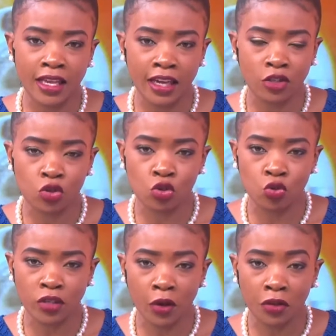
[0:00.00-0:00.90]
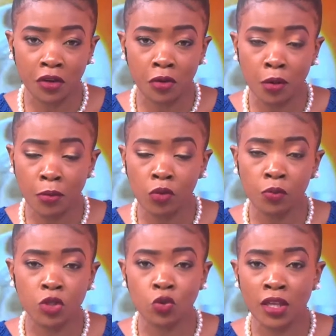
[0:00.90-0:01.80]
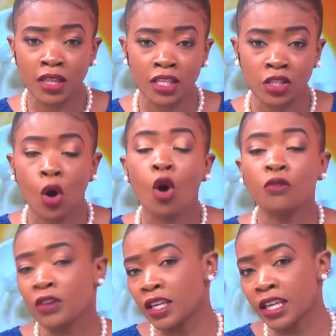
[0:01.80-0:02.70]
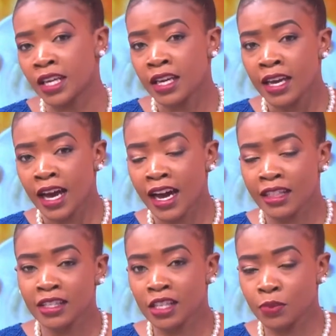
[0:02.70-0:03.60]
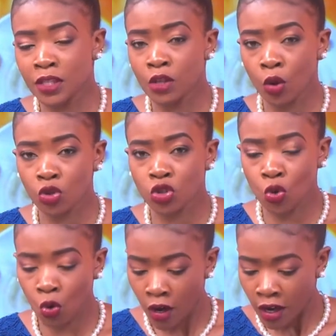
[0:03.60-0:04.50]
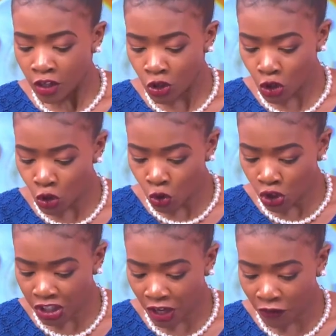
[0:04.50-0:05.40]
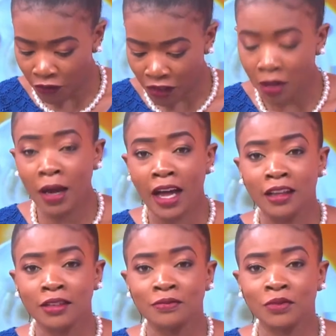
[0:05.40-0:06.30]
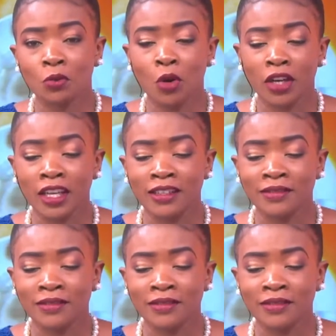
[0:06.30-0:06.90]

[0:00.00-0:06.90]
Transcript: get to do down there. Remember, we'll be doing this oftenly. Uh, the tips is launched. So to you, Chef Kamal, good morning.